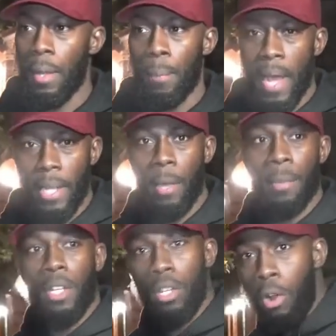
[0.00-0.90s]
you're gonna pattern up,
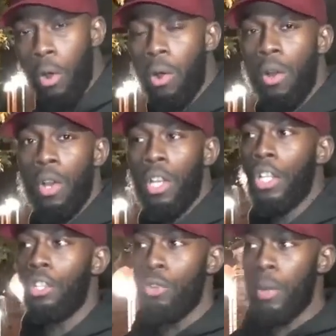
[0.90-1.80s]
you're gonna go,
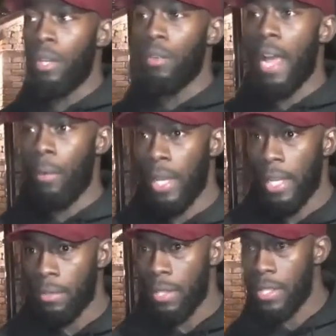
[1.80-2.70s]
you can do it the right way. You
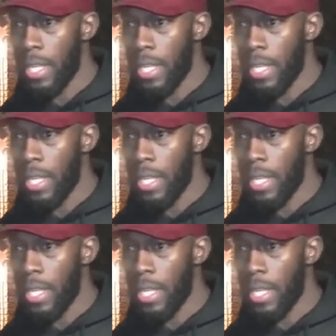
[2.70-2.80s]
got to